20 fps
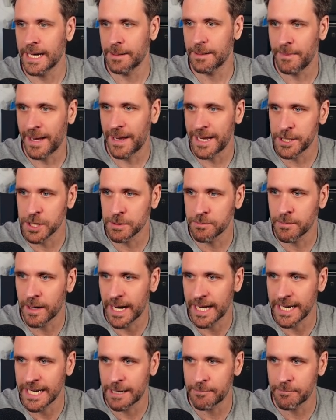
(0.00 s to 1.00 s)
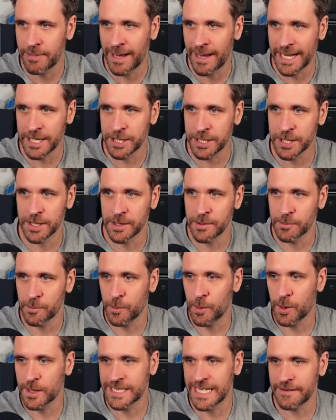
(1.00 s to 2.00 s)
major, minor, and patch
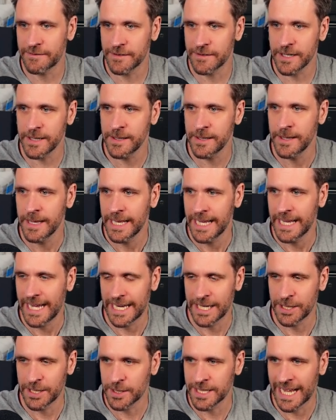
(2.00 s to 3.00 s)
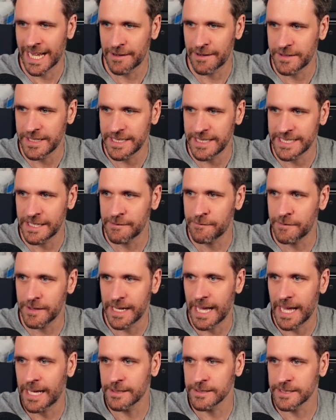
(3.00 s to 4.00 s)
and whatever, and not have these if
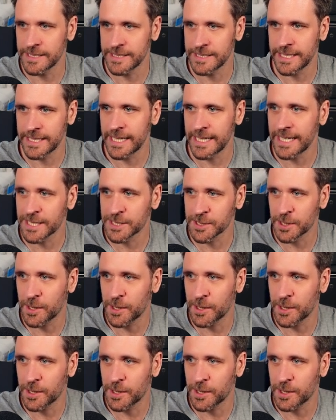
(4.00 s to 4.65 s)
else's in here.